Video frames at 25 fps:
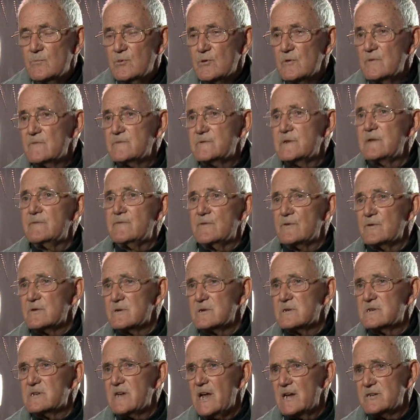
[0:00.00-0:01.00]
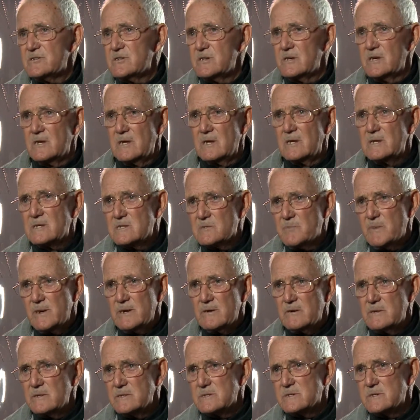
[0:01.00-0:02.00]
number of different touching
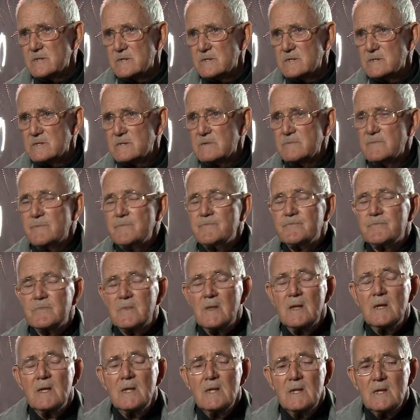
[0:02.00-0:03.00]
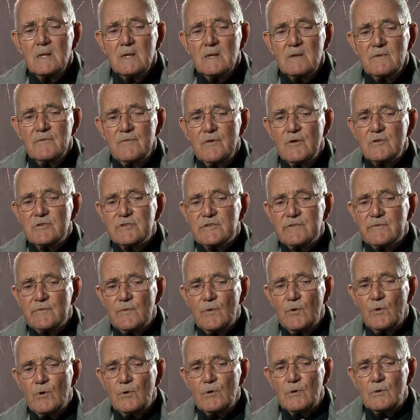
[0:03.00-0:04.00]
experiences. First
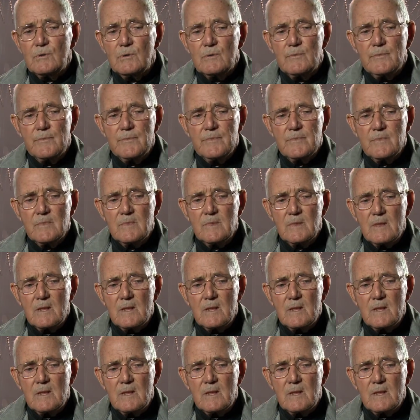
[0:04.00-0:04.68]
of all,